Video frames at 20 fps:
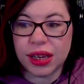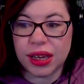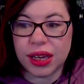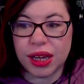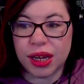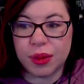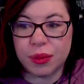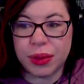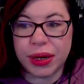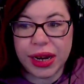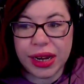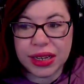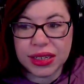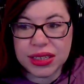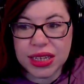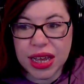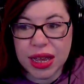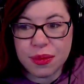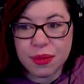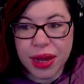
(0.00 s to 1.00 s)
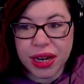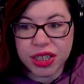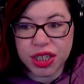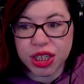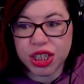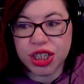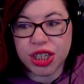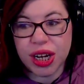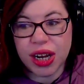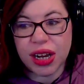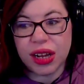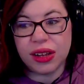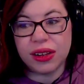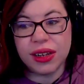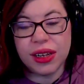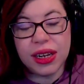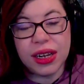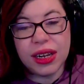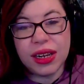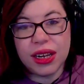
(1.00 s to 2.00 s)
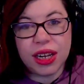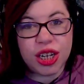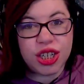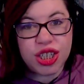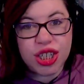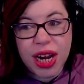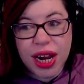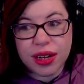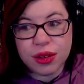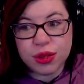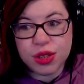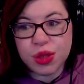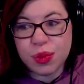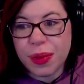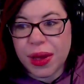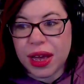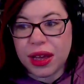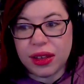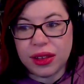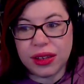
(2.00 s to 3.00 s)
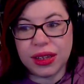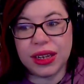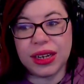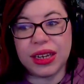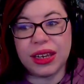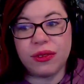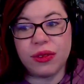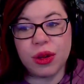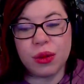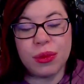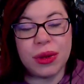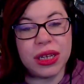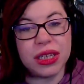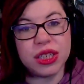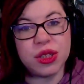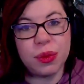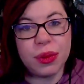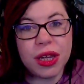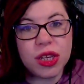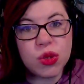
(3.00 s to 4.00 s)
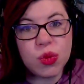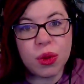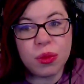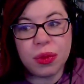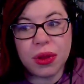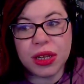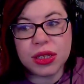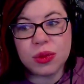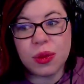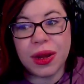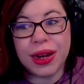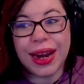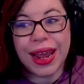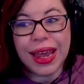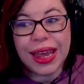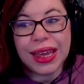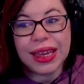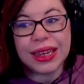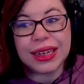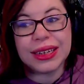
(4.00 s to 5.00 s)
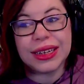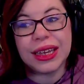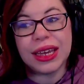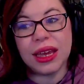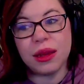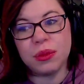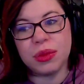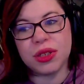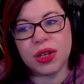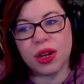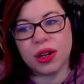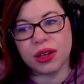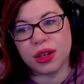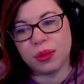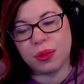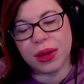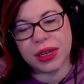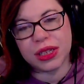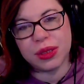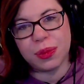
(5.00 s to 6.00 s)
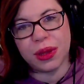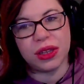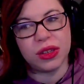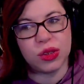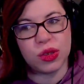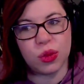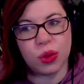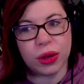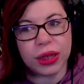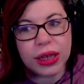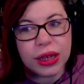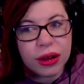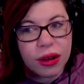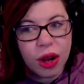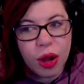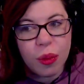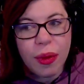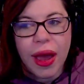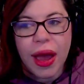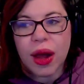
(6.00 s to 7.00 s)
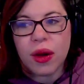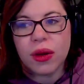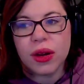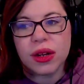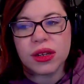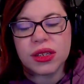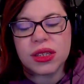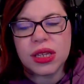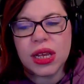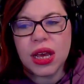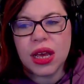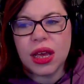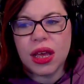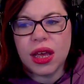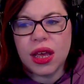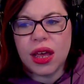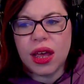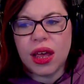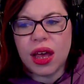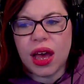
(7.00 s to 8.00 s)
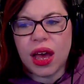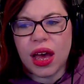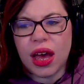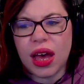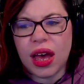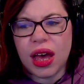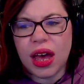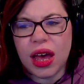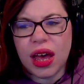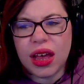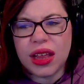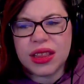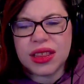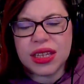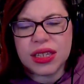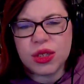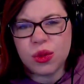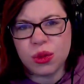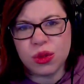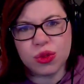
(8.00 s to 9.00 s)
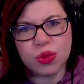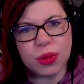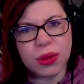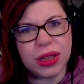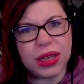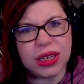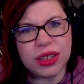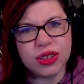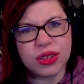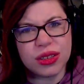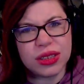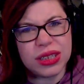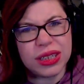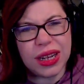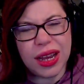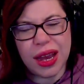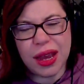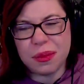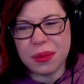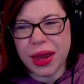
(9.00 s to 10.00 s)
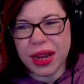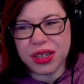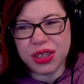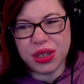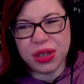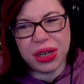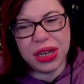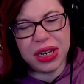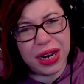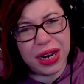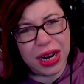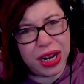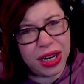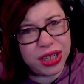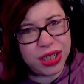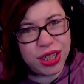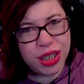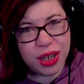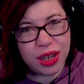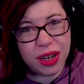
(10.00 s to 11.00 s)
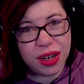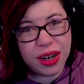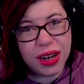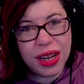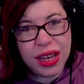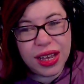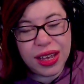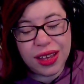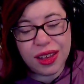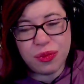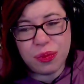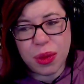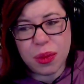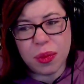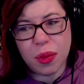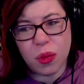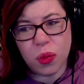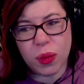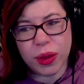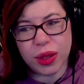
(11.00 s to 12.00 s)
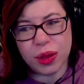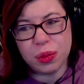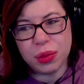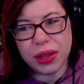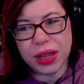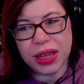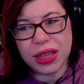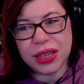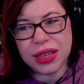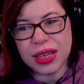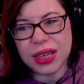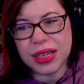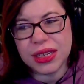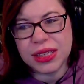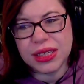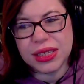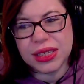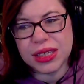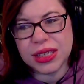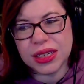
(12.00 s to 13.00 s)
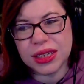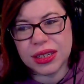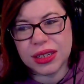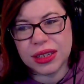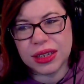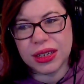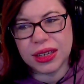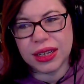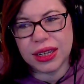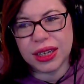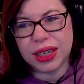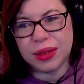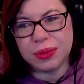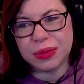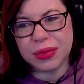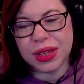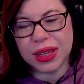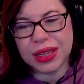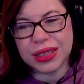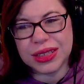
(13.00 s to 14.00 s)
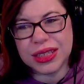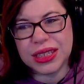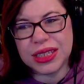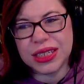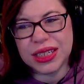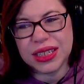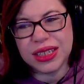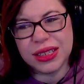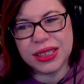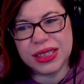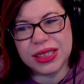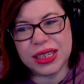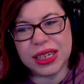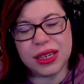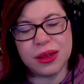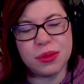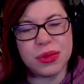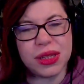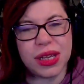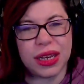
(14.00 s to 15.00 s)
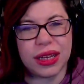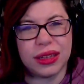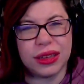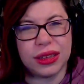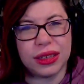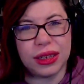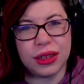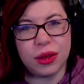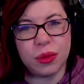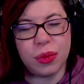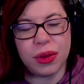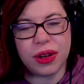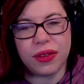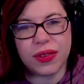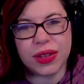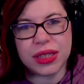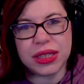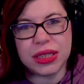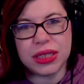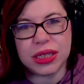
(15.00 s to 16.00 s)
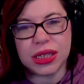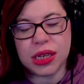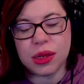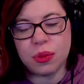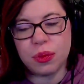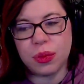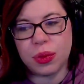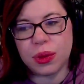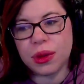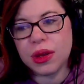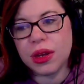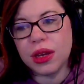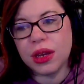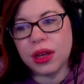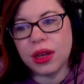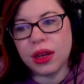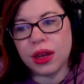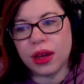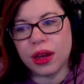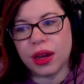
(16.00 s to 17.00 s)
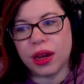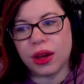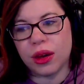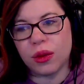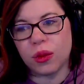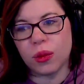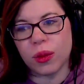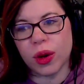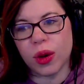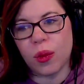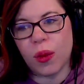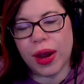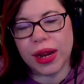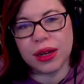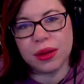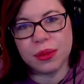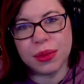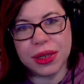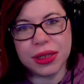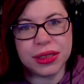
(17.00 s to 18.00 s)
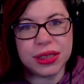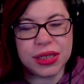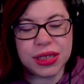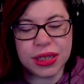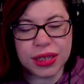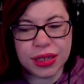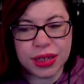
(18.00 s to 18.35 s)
Um, but anti-magic shell, a shadow spell, gonna give your minions plus one, plus one, and it can't be targeted by spells or hero powers. Uh, this one's really interesting. I'm actually not sure if people will play this. Um, it still seems like a little bit of a steep uh, requirement.